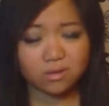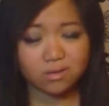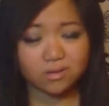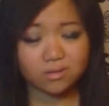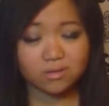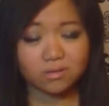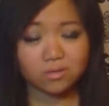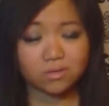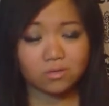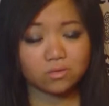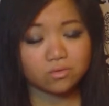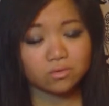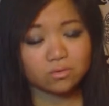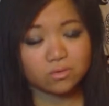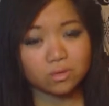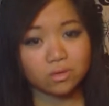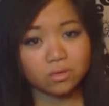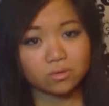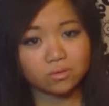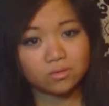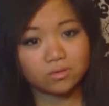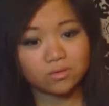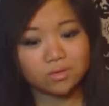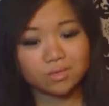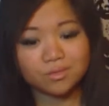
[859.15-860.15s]
So
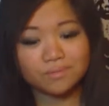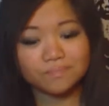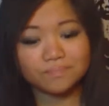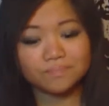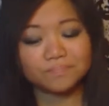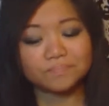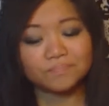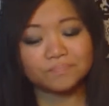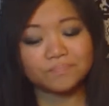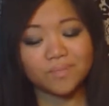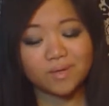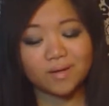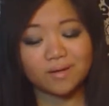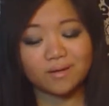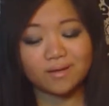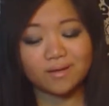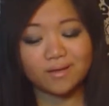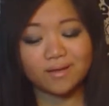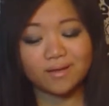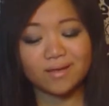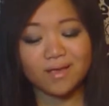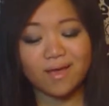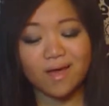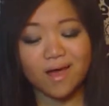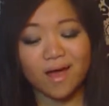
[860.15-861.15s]
gross. But
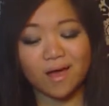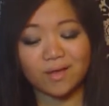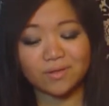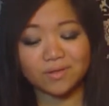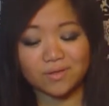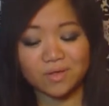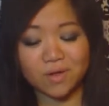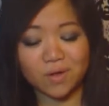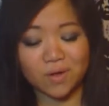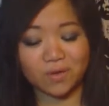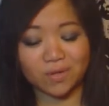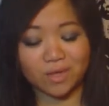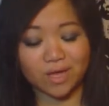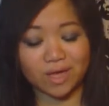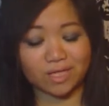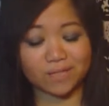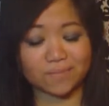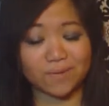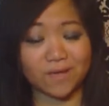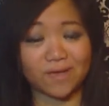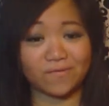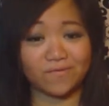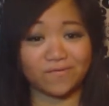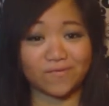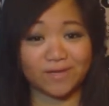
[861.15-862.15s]
yeah, so that's
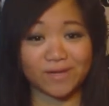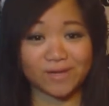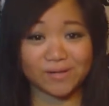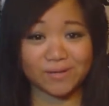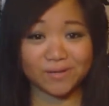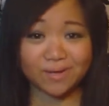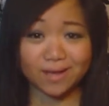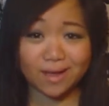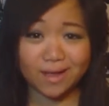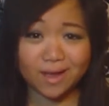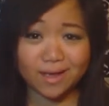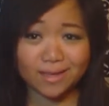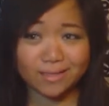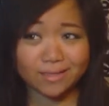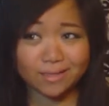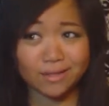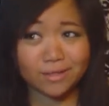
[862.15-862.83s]
my video, guys.